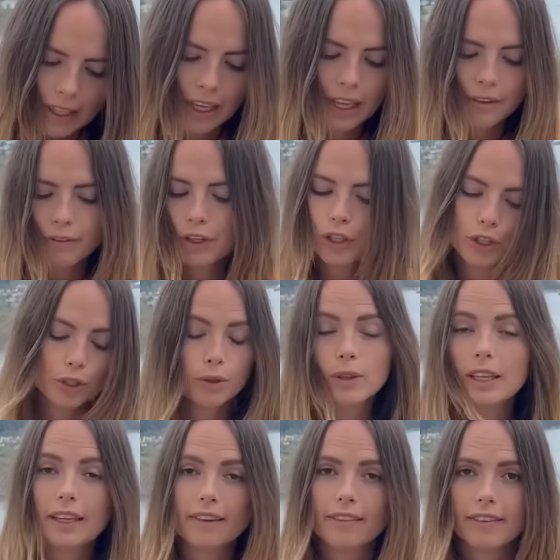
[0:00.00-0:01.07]
If you do
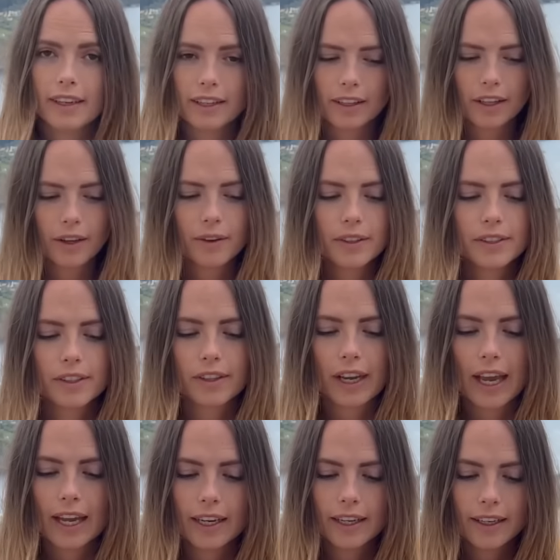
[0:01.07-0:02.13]
live in the US or
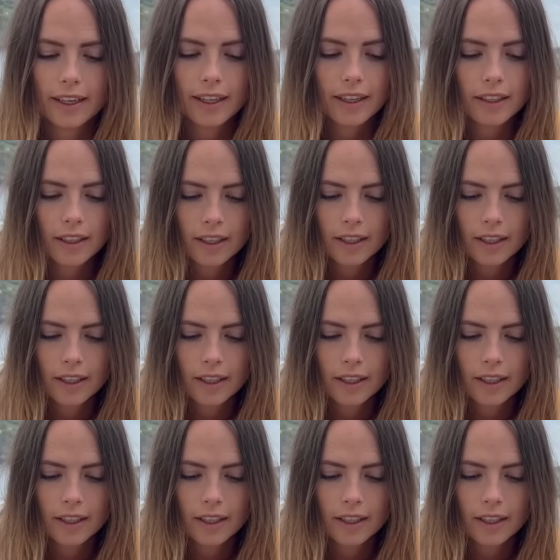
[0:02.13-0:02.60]
Canada